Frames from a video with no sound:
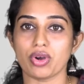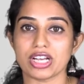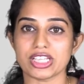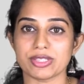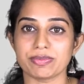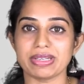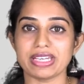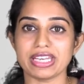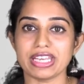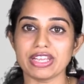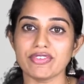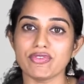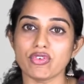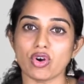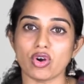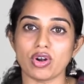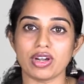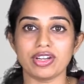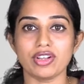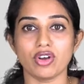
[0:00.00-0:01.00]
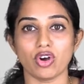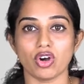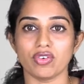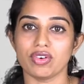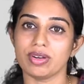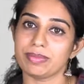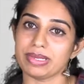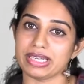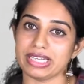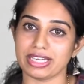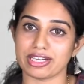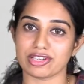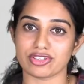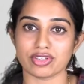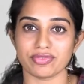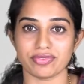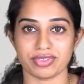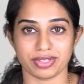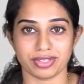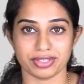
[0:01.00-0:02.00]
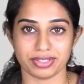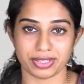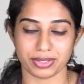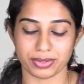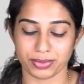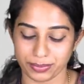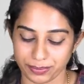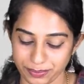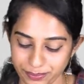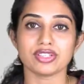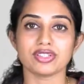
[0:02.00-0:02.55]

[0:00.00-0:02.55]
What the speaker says: has been evolved over billions of years ago.